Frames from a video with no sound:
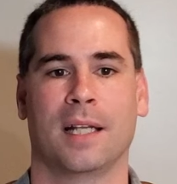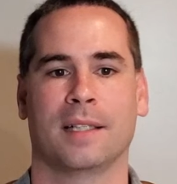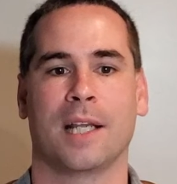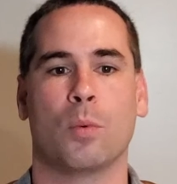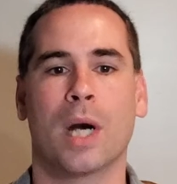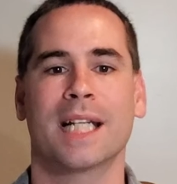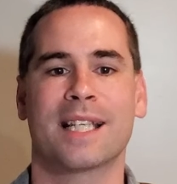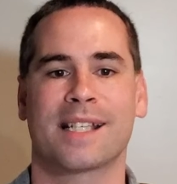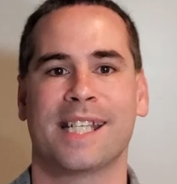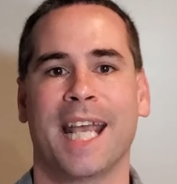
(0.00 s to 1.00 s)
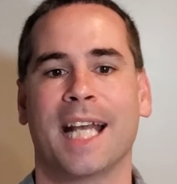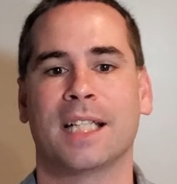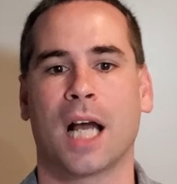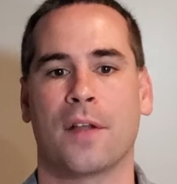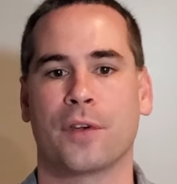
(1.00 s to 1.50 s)
They wanted to
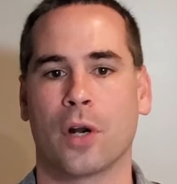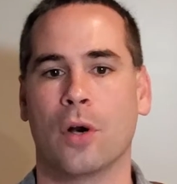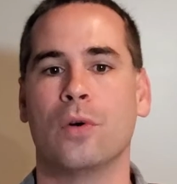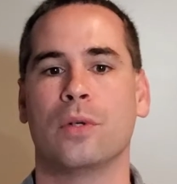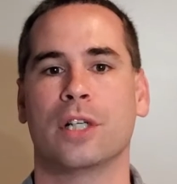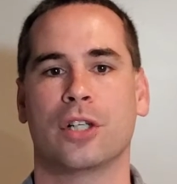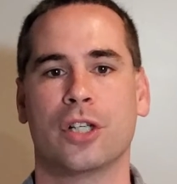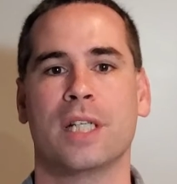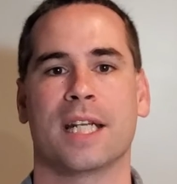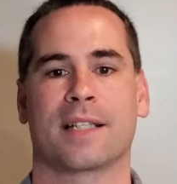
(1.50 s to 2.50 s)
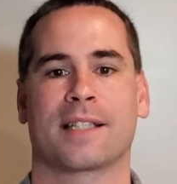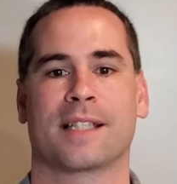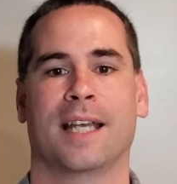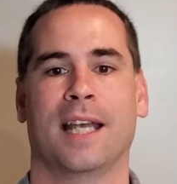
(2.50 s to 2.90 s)
stand on their own goodness,